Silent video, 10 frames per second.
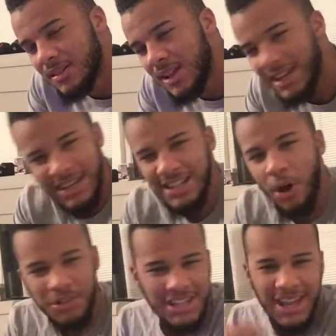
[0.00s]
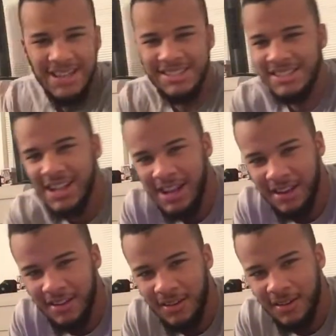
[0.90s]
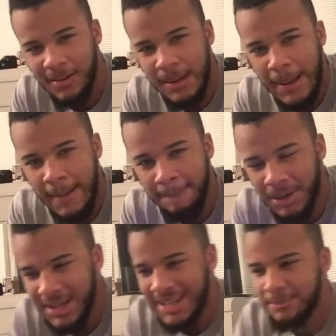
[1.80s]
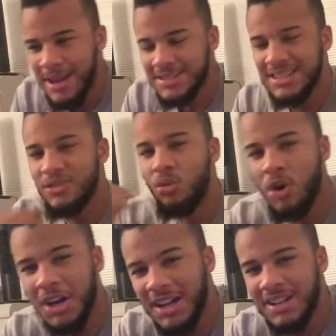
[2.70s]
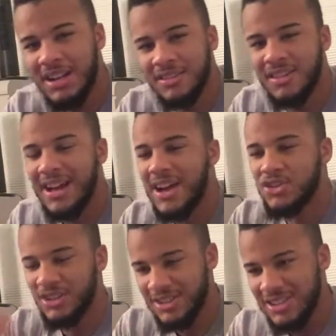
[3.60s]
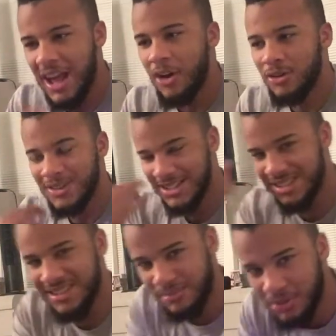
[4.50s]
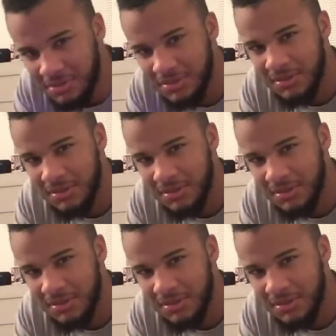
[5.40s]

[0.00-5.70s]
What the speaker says: Like, he knows he can't sing, but he makes it work enough to actually sound listenable.